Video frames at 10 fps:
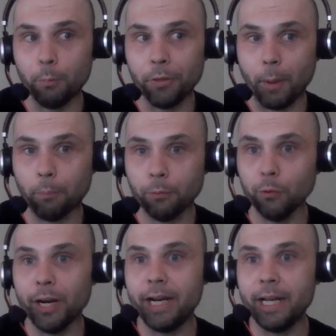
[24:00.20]
up with a
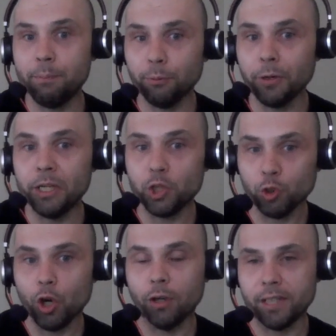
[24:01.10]
pretty
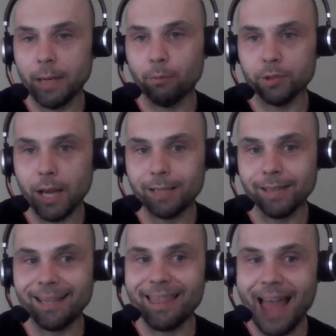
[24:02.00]
strong sample size.
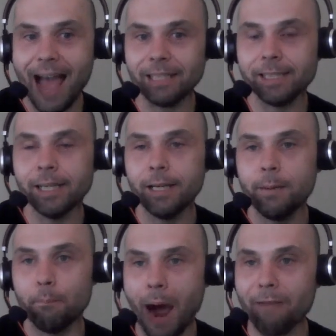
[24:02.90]
Like that's
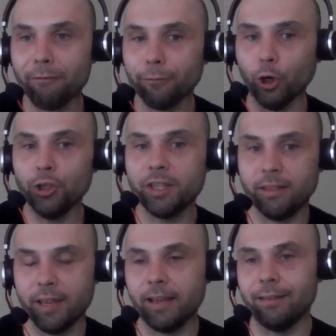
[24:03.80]
my first
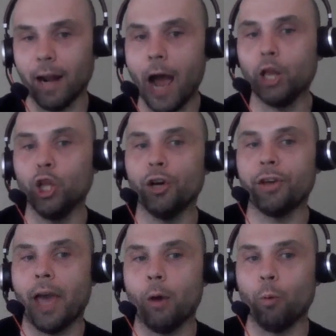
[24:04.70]
thing that I
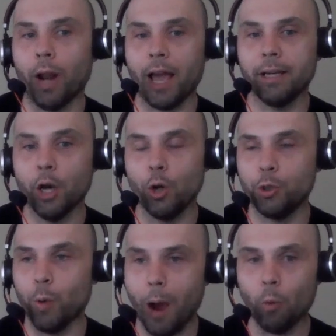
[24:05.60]
look at when I go,
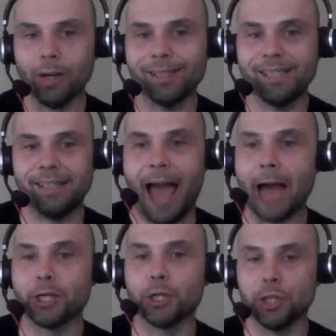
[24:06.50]
do I want to
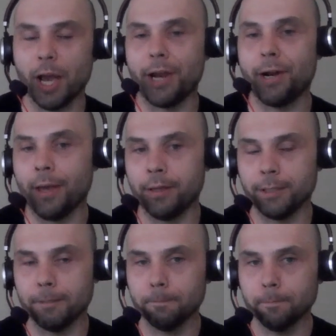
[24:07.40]
stash a tight end?